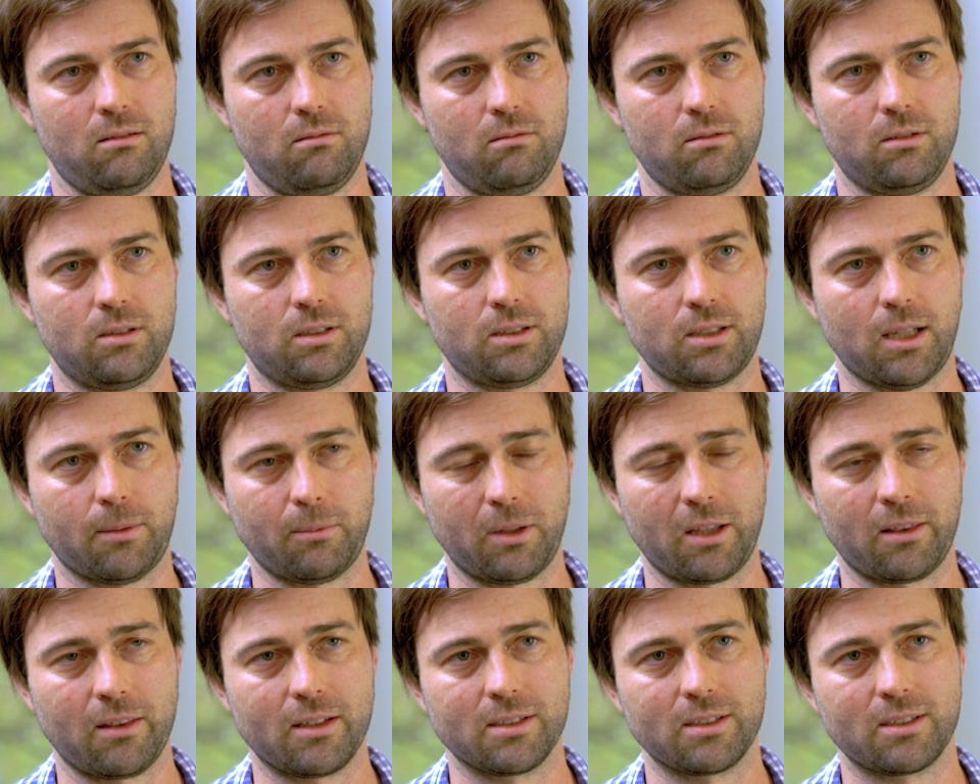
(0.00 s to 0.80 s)

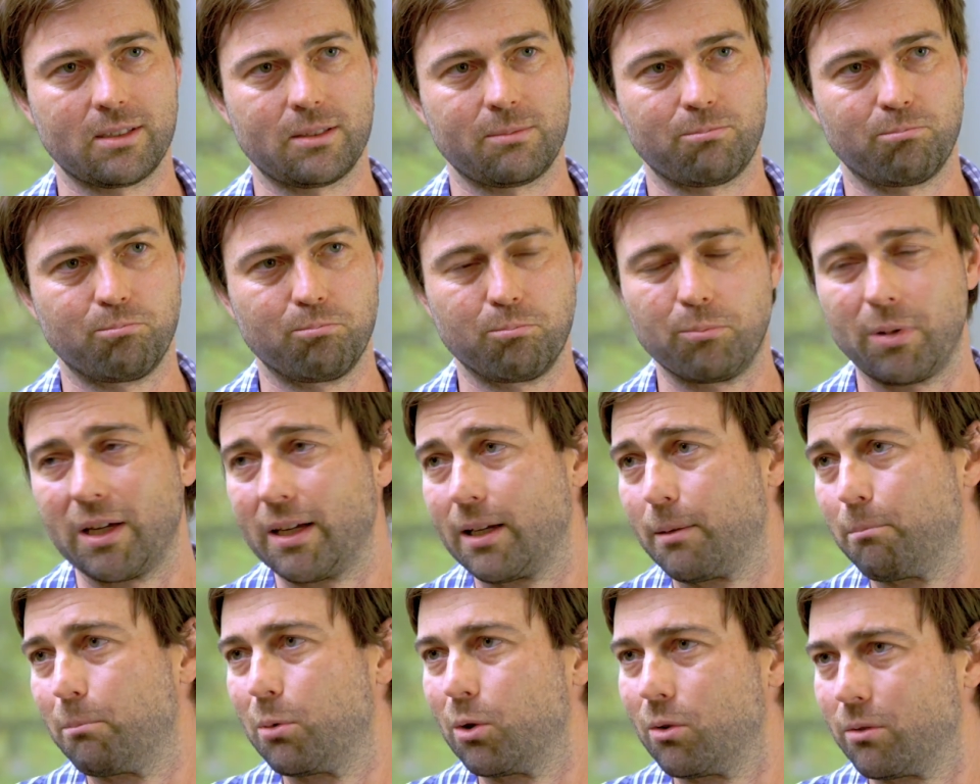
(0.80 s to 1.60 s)
something that's been
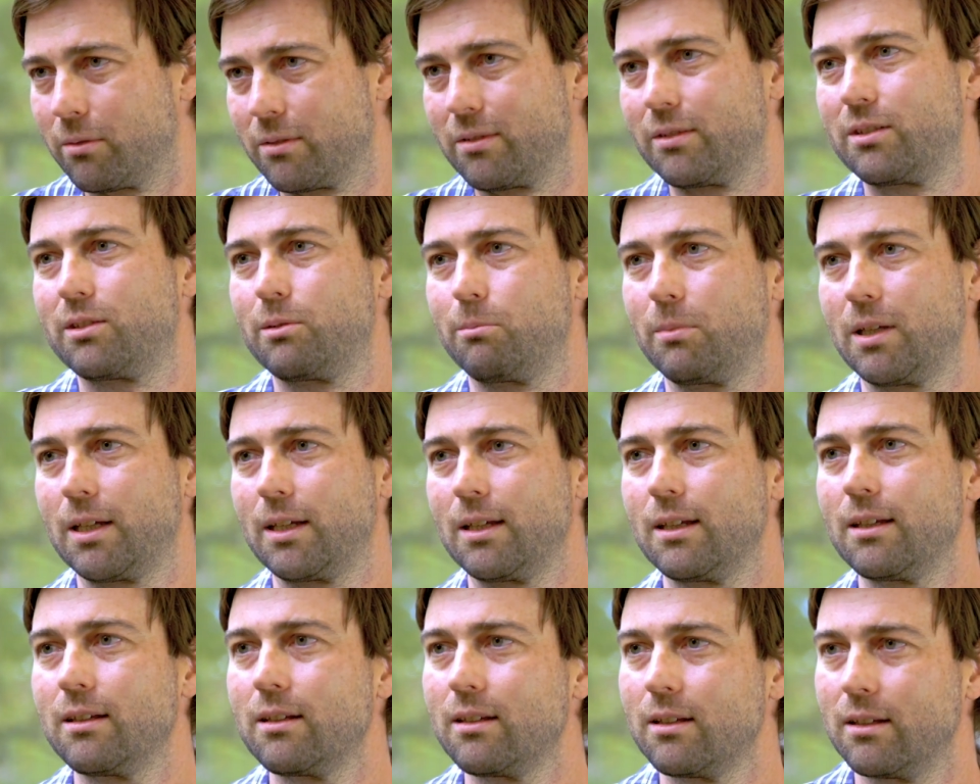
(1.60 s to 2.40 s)
important to
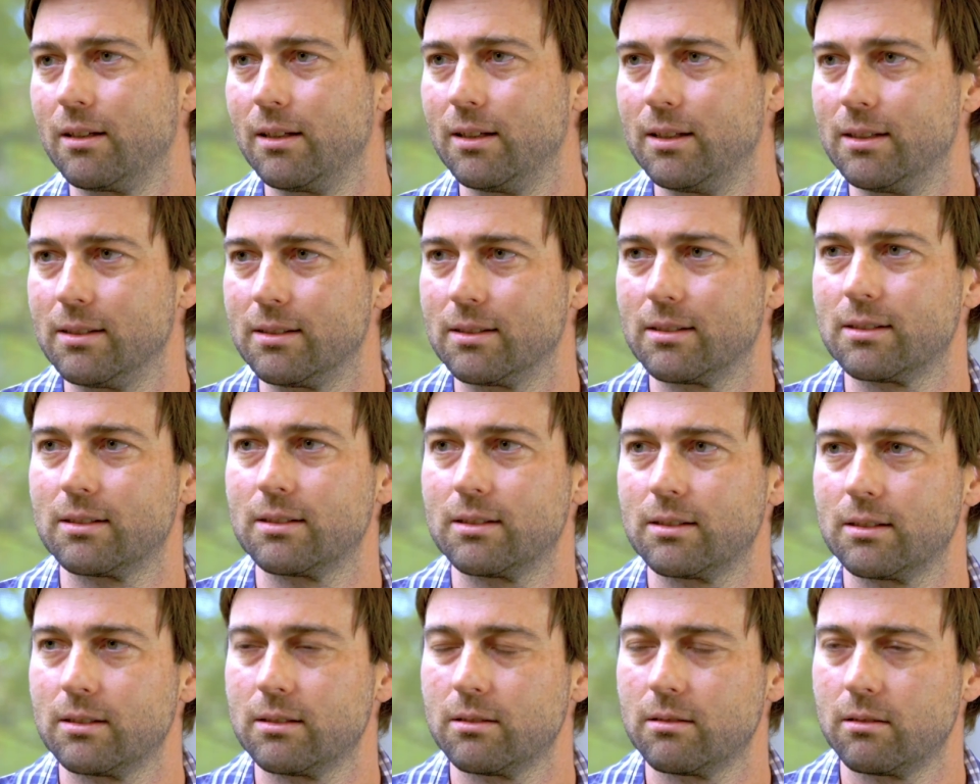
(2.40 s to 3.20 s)
me,
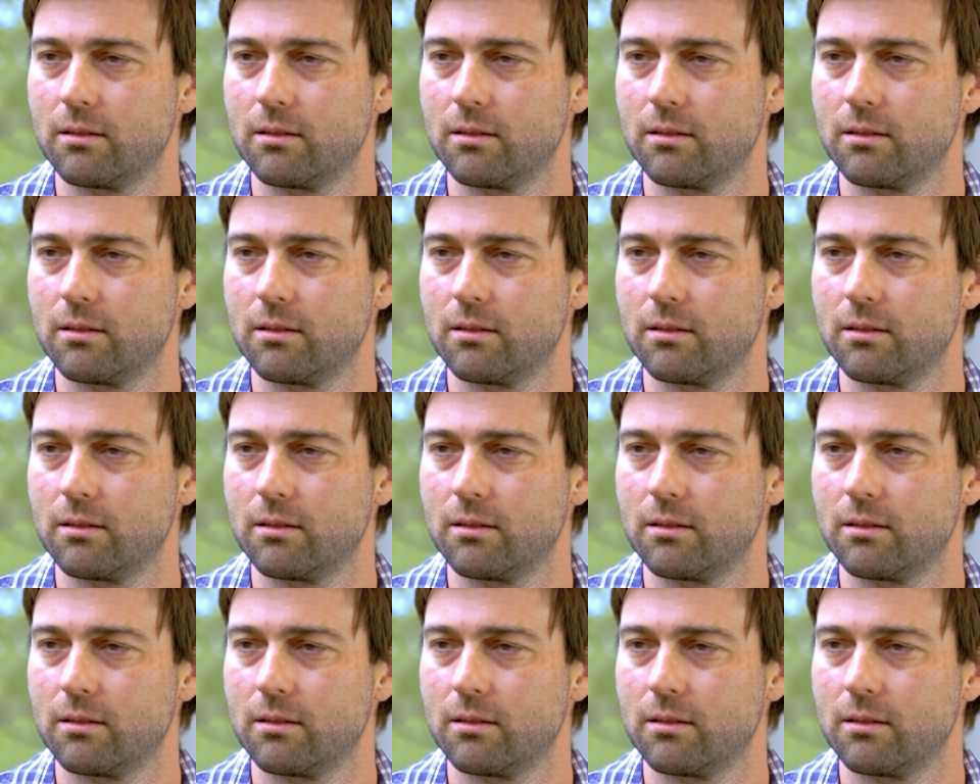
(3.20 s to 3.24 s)
is